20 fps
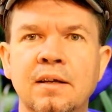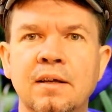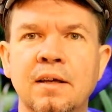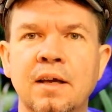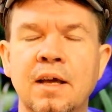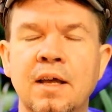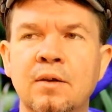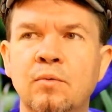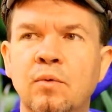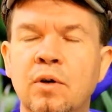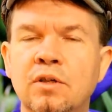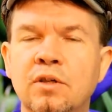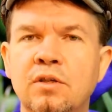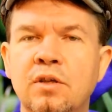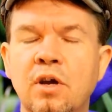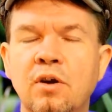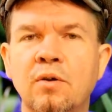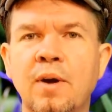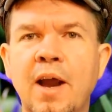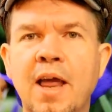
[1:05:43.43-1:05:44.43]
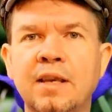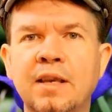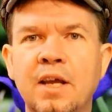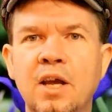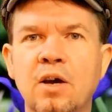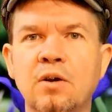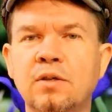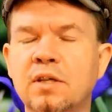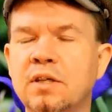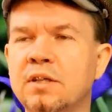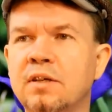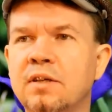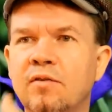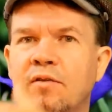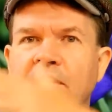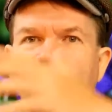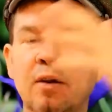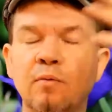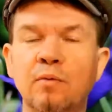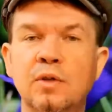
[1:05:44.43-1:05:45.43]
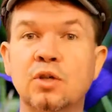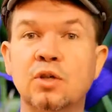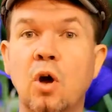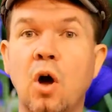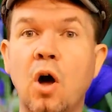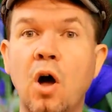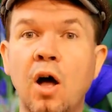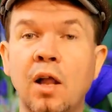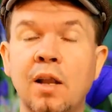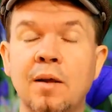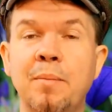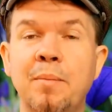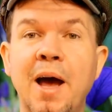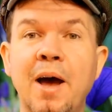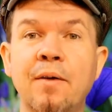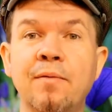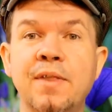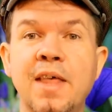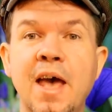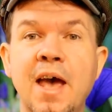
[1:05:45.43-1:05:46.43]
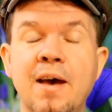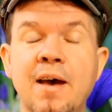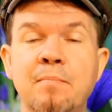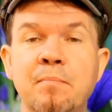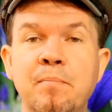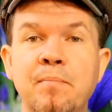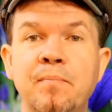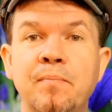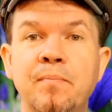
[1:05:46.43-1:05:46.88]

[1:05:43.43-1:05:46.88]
And they weren't so grandiose as to think it was all about them.